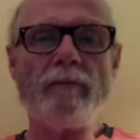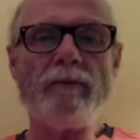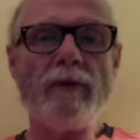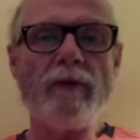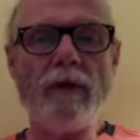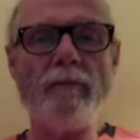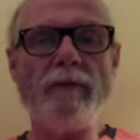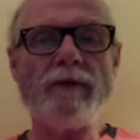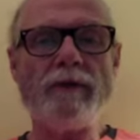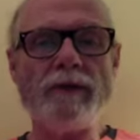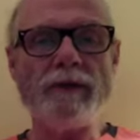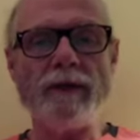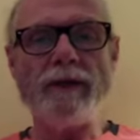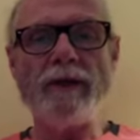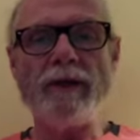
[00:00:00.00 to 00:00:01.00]
promises
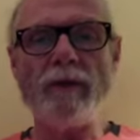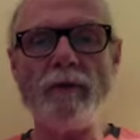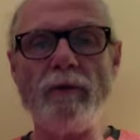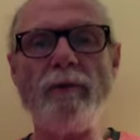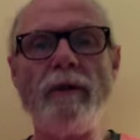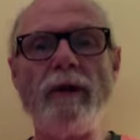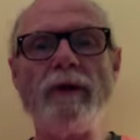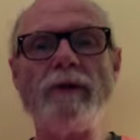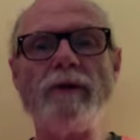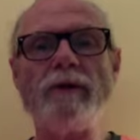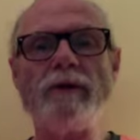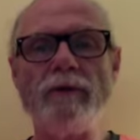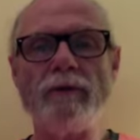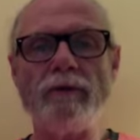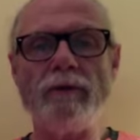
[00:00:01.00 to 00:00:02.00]
I think we make to
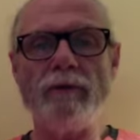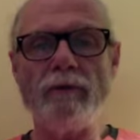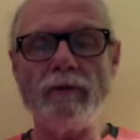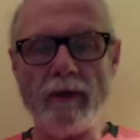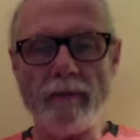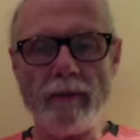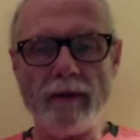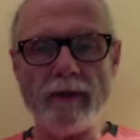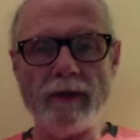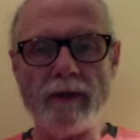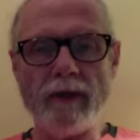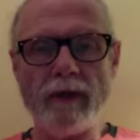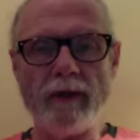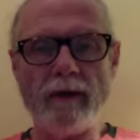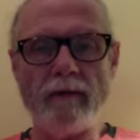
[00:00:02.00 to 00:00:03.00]
children who come into
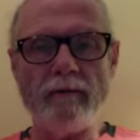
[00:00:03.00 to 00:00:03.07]
care.